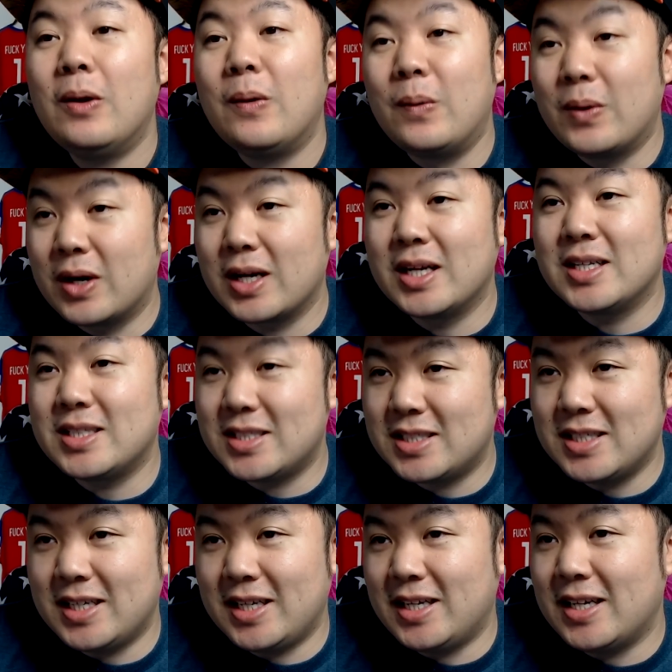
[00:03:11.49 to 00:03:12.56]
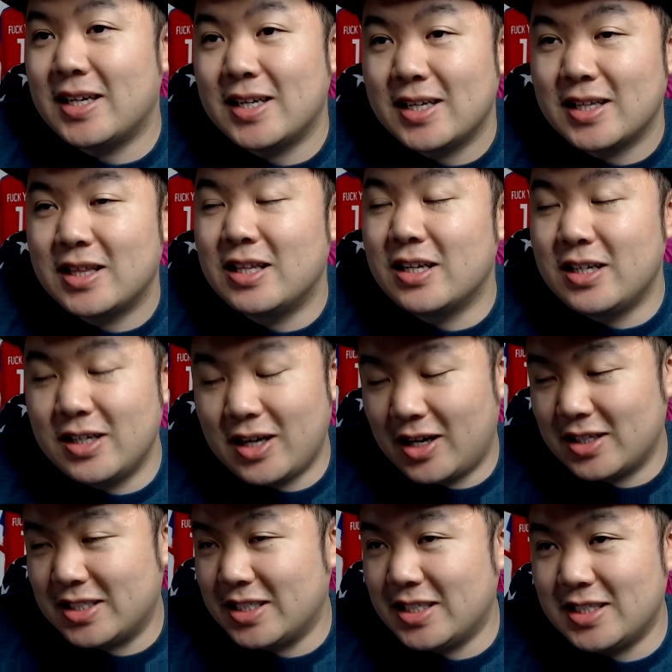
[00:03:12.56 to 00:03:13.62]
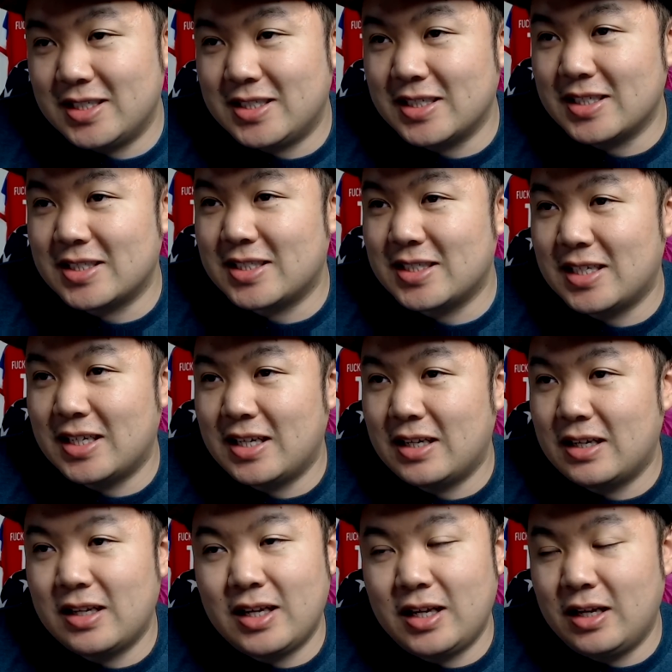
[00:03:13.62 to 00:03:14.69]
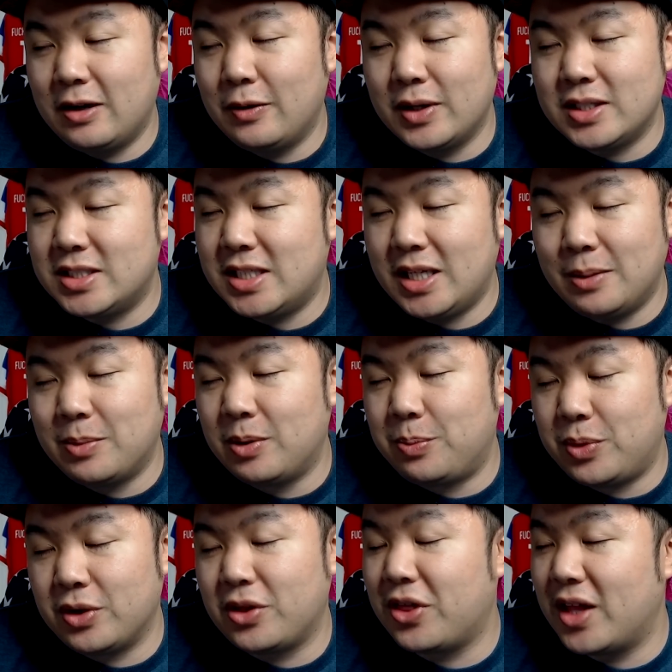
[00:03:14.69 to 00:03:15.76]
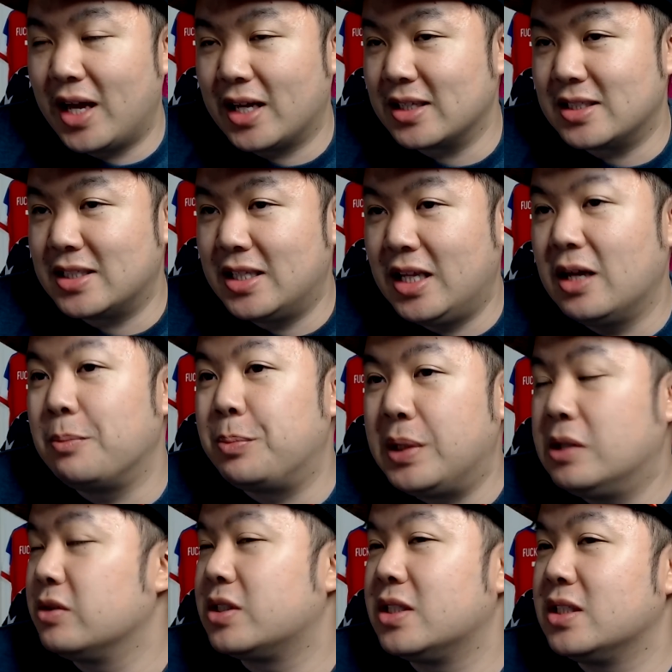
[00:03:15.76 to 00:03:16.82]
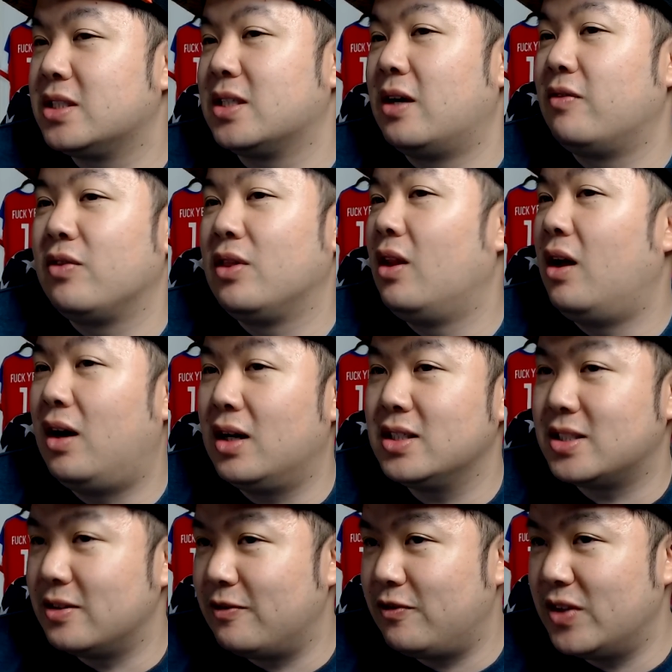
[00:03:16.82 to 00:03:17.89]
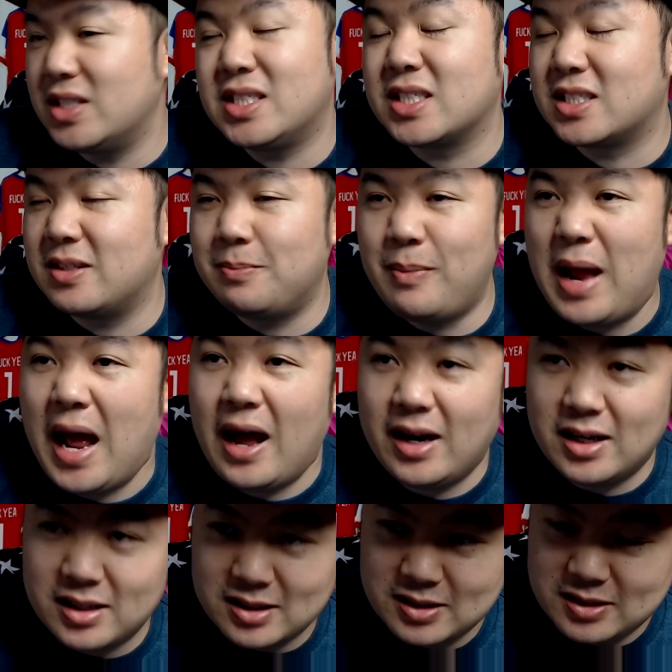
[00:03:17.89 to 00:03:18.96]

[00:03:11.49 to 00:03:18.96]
we're going to see the naughty, just irredeemable things, the abuses of laws and physics and man